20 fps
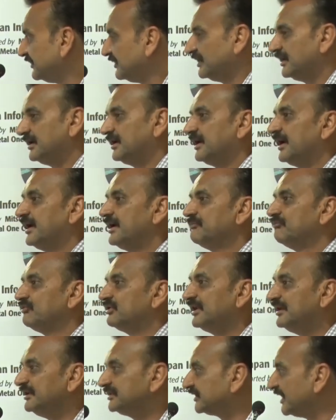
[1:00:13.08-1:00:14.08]
I am
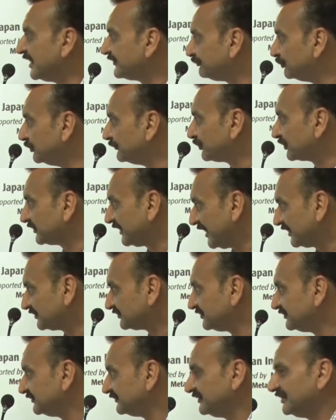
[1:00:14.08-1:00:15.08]
really thankful for that
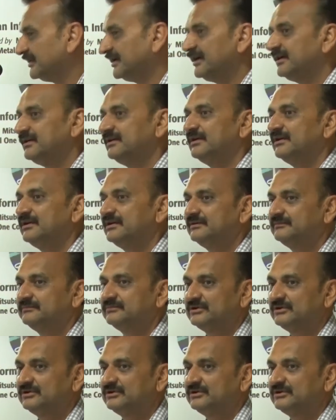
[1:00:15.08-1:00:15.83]
and uh,